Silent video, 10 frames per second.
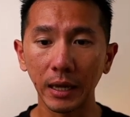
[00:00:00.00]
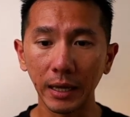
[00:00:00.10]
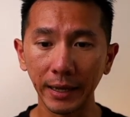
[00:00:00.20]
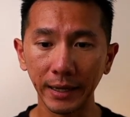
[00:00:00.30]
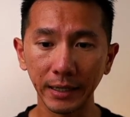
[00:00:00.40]

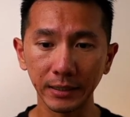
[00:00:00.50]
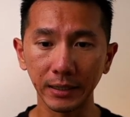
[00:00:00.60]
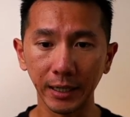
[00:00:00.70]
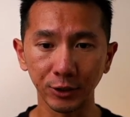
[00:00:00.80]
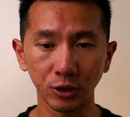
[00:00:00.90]
and
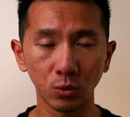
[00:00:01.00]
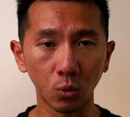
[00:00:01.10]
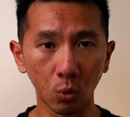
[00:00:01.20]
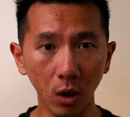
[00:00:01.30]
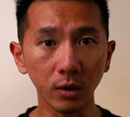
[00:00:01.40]
I just
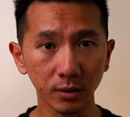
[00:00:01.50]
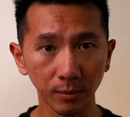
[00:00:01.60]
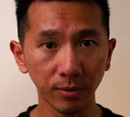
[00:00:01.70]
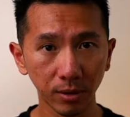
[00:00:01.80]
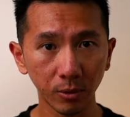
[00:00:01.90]
walked
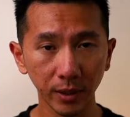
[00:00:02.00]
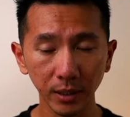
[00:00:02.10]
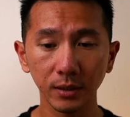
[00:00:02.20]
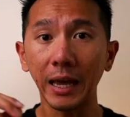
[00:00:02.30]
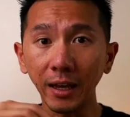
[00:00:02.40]
them through
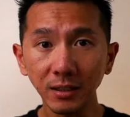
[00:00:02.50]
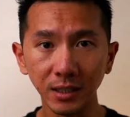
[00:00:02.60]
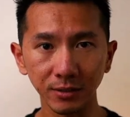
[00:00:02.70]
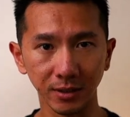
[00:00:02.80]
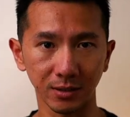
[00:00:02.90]
it
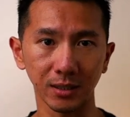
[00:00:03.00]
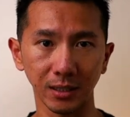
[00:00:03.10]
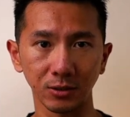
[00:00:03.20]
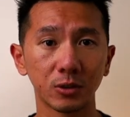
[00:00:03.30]
asynchronously.